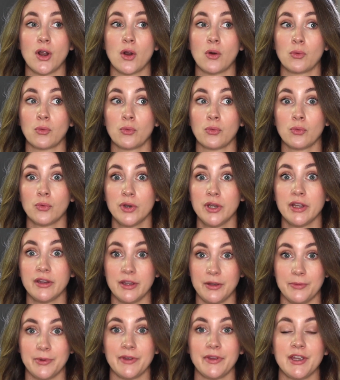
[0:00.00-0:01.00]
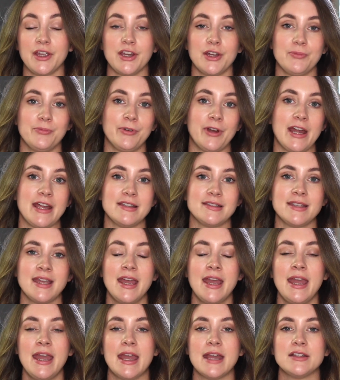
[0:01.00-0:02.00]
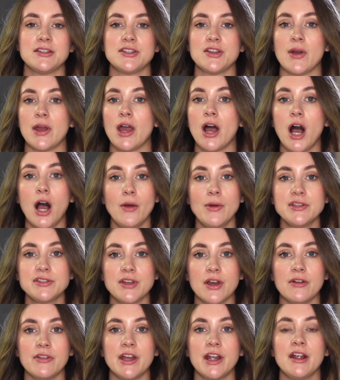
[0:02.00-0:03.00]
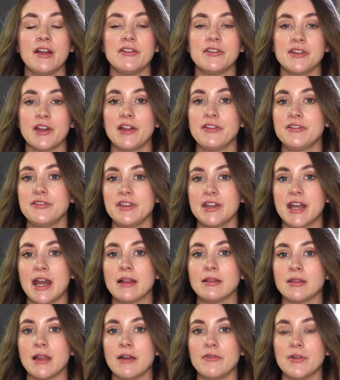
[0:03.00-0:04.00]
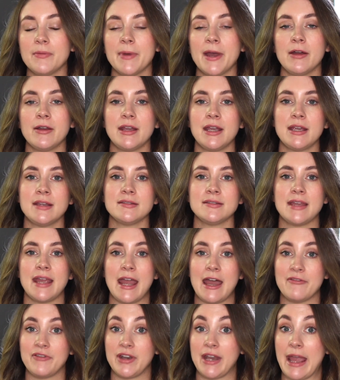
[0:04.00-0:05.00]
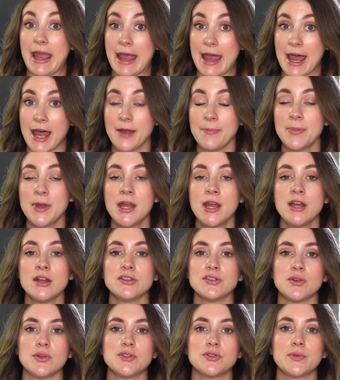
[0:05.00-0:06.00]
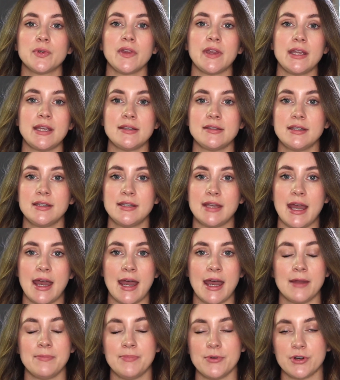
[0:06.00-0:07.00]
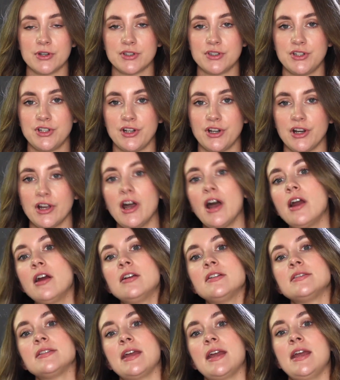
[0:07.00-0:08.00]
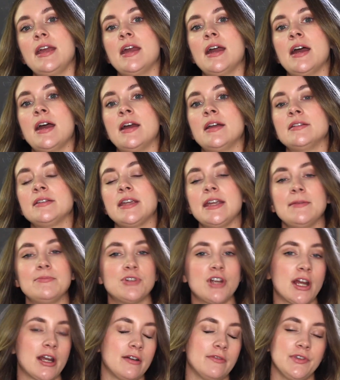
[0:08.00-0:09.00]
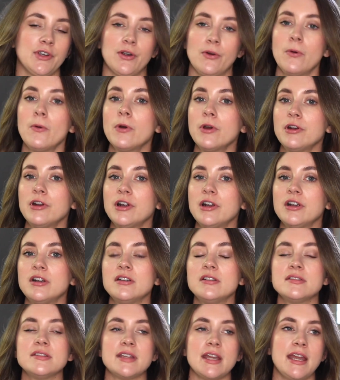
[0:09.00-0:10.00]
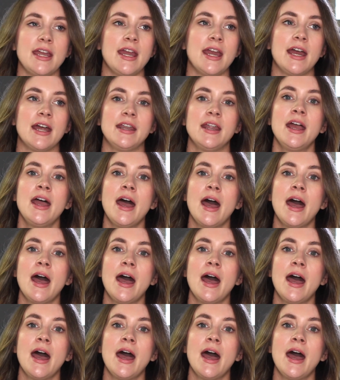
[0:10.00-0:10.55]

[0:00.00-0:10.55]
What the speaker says: a really good price. And so I always go there. The other thing I love about it is they have an app, so it's really easy to add books to your cart and keep track of your orders and